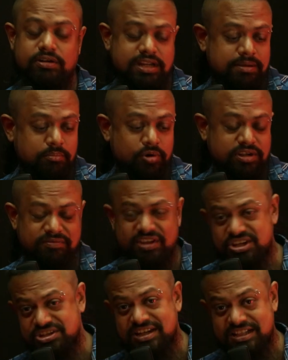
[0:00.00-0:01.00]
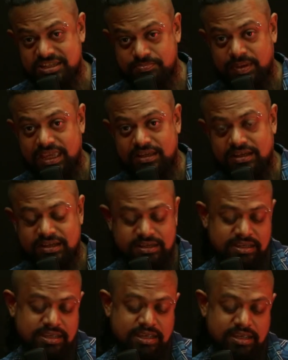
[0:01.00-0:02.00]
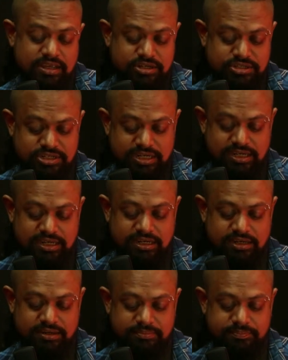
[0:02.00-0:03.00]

and motivational speaker. She